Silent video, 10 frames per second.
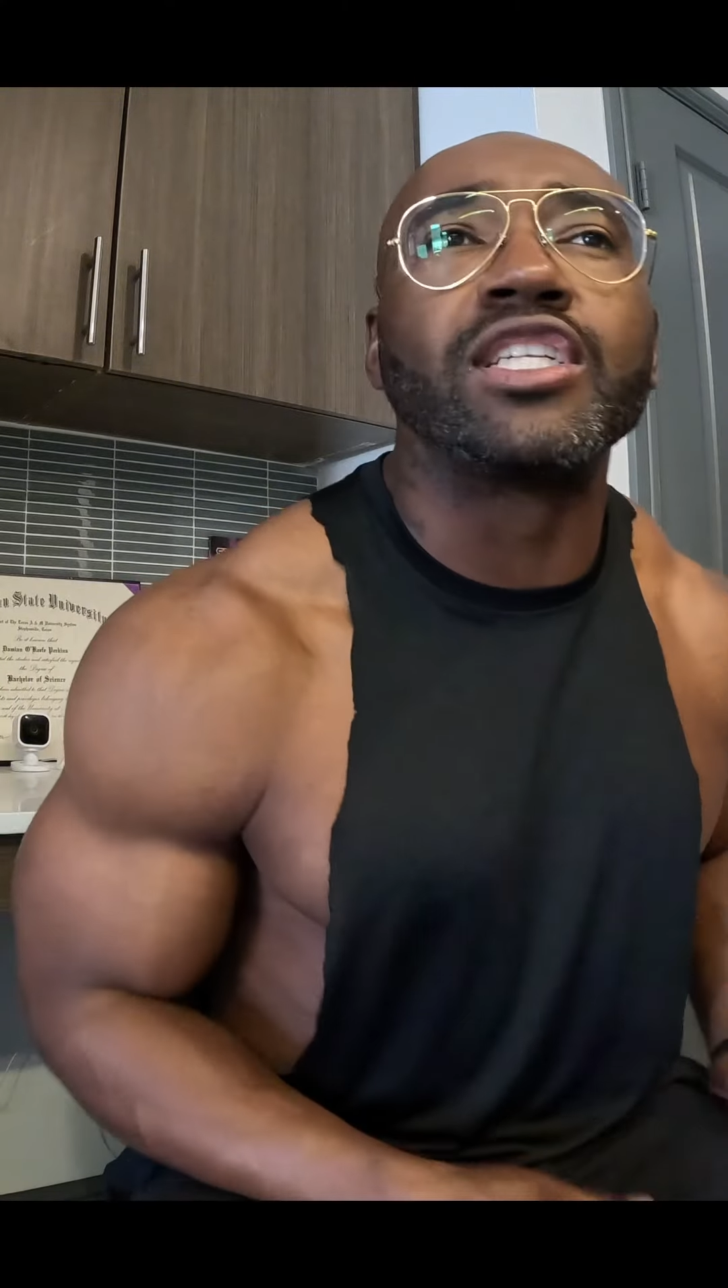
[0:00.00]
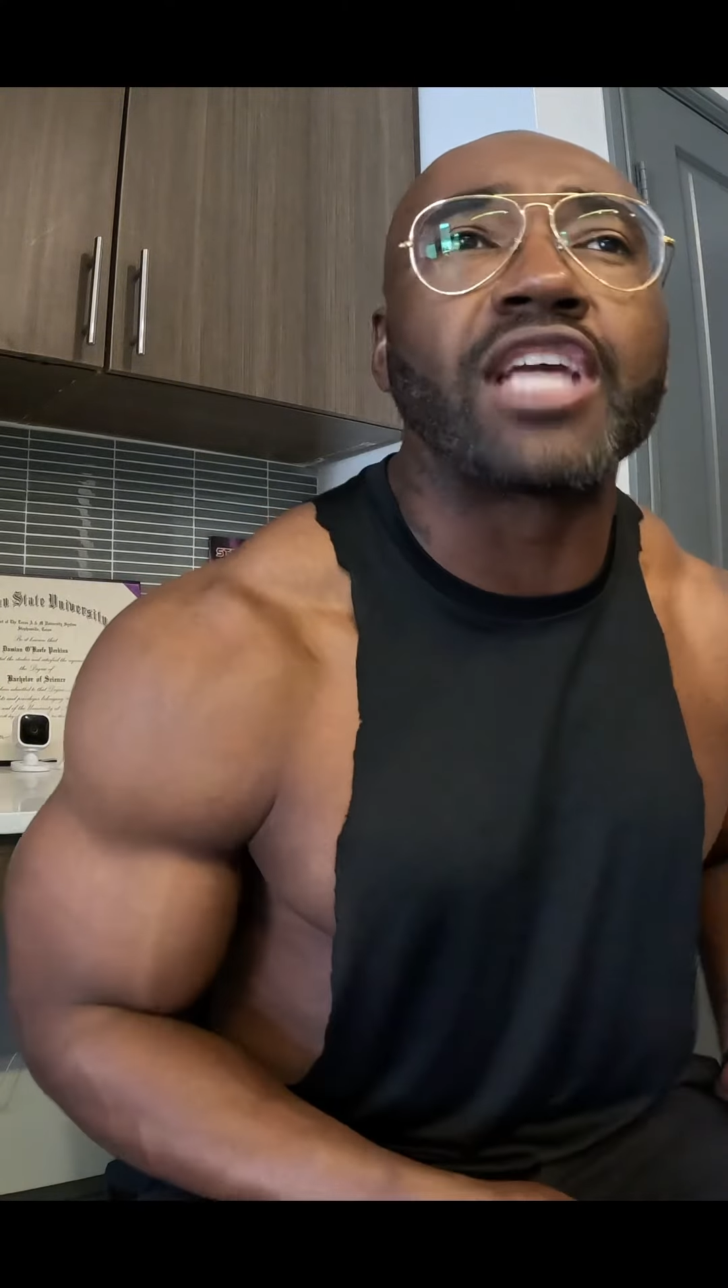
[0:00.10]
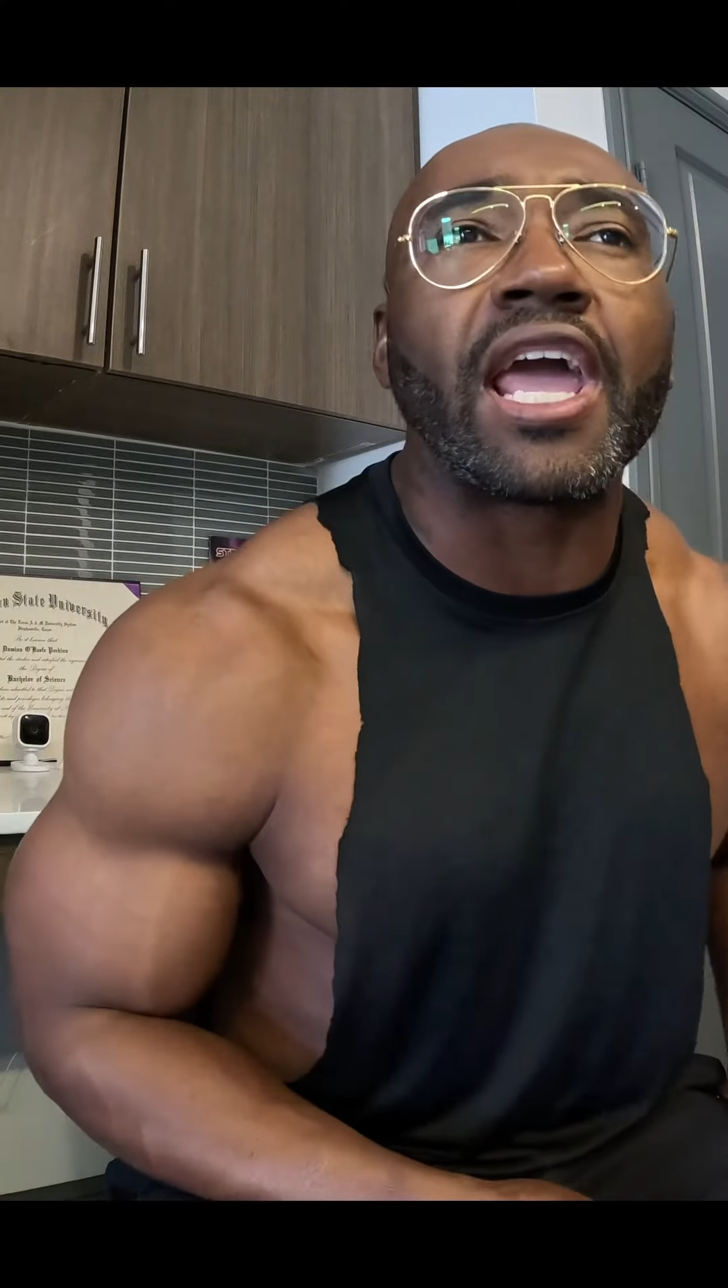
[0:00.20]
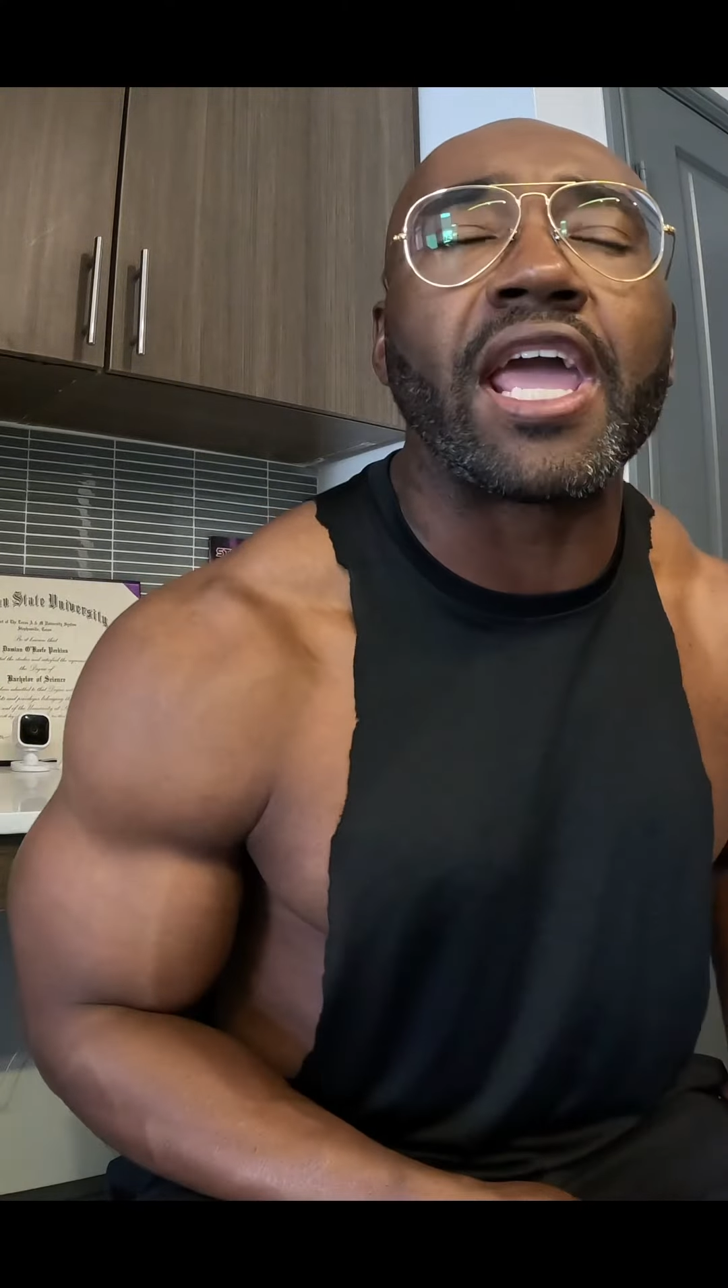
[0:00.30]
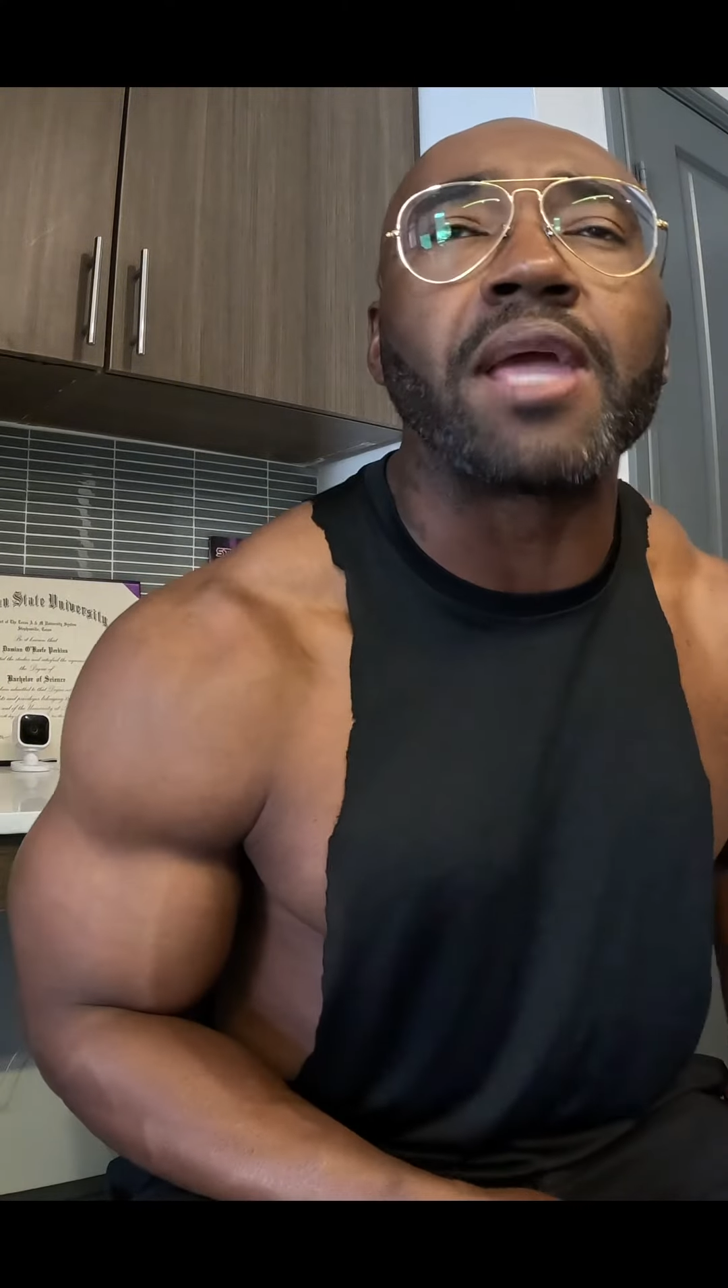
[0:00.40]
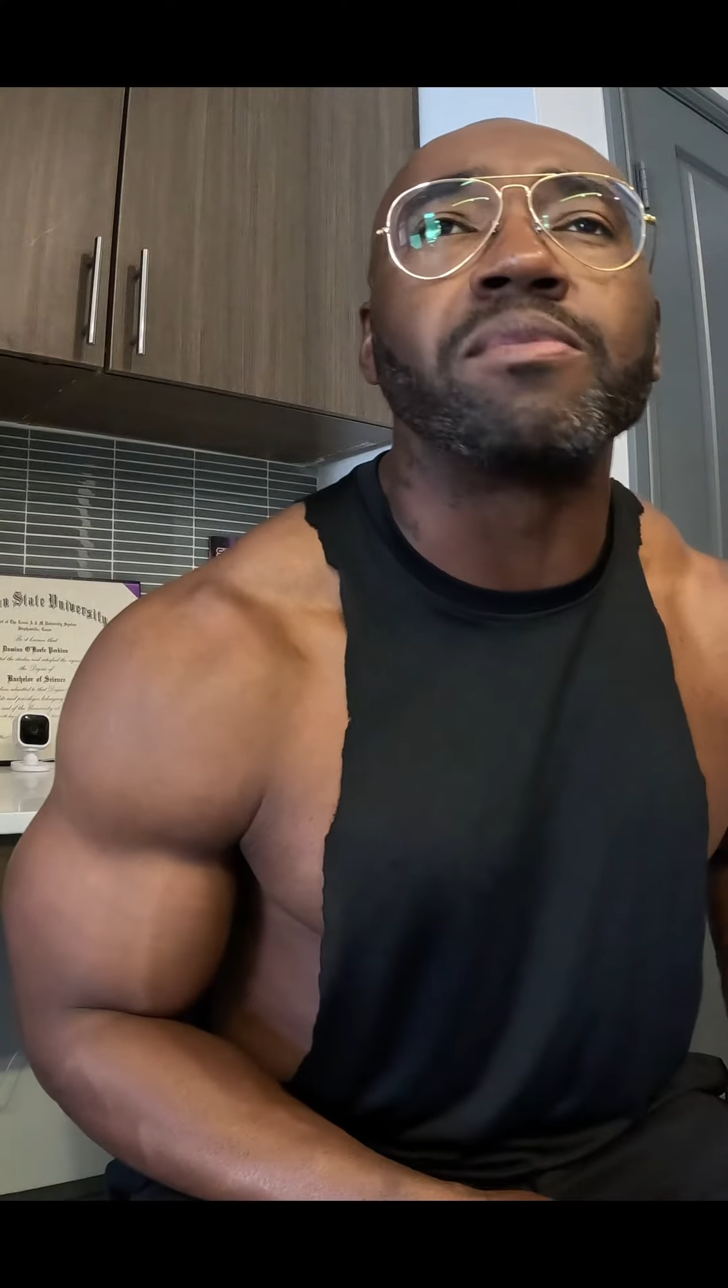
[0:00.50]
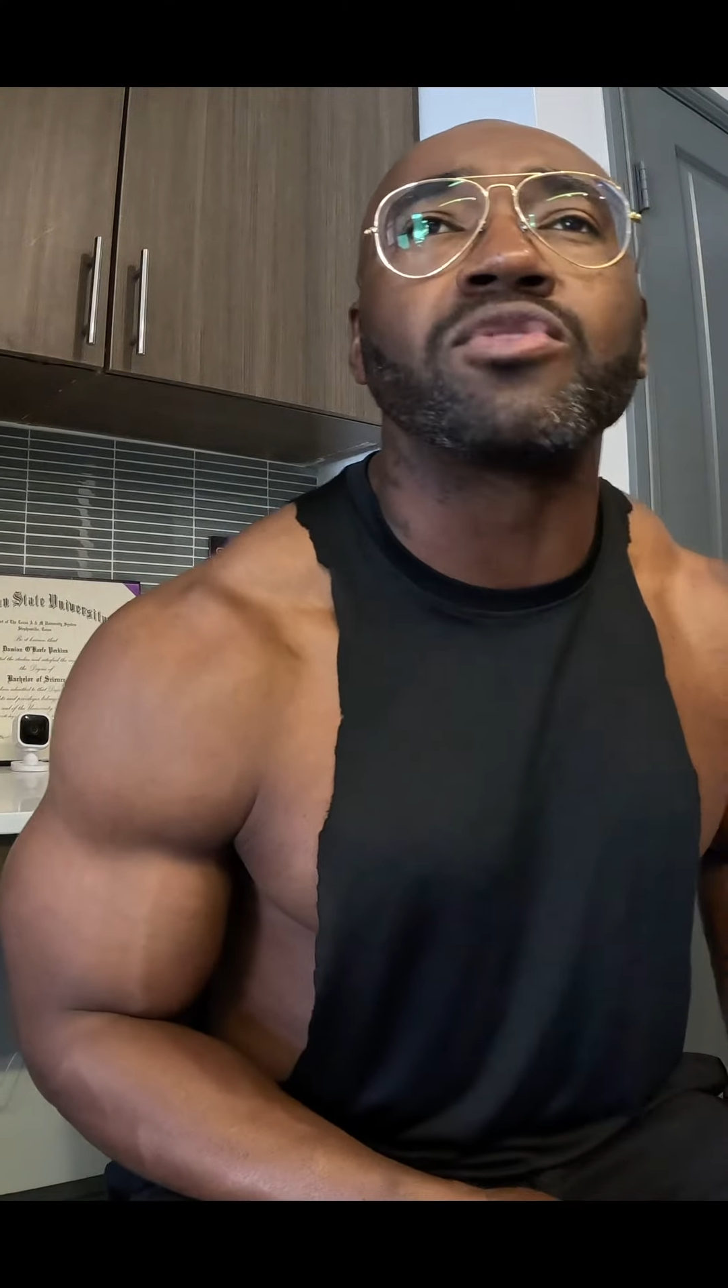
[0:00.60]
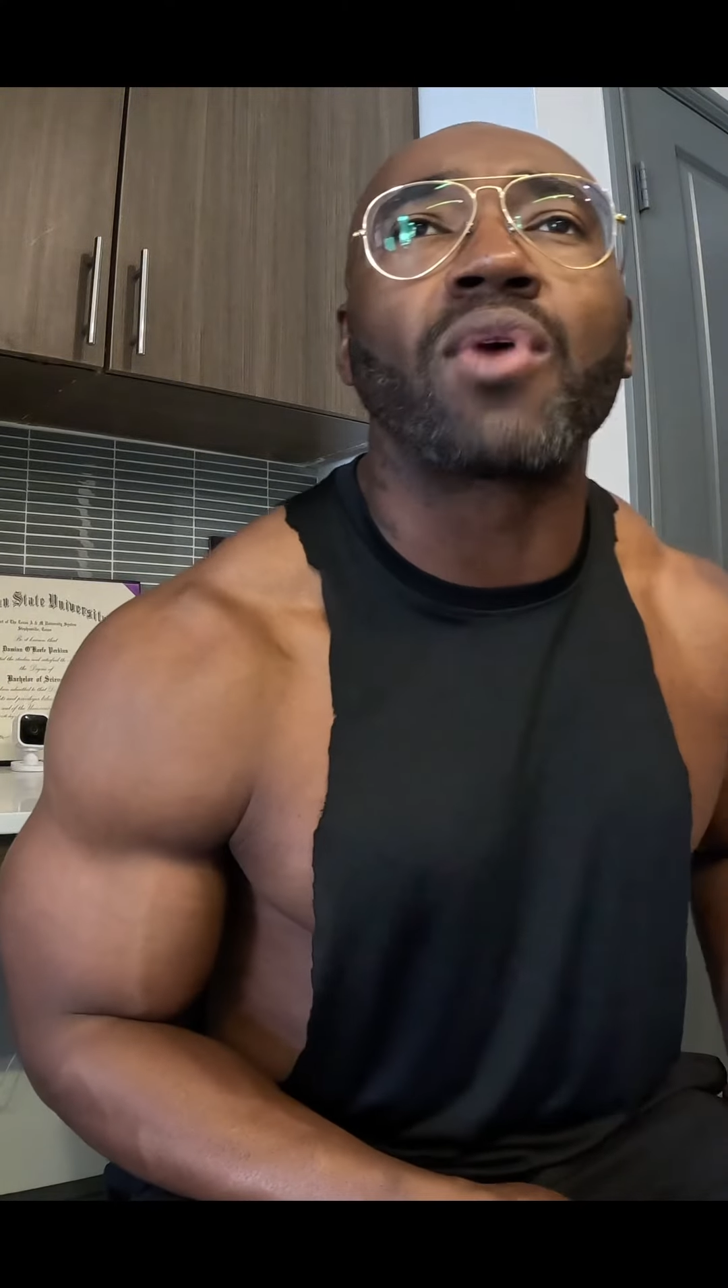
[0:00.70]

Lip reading: James,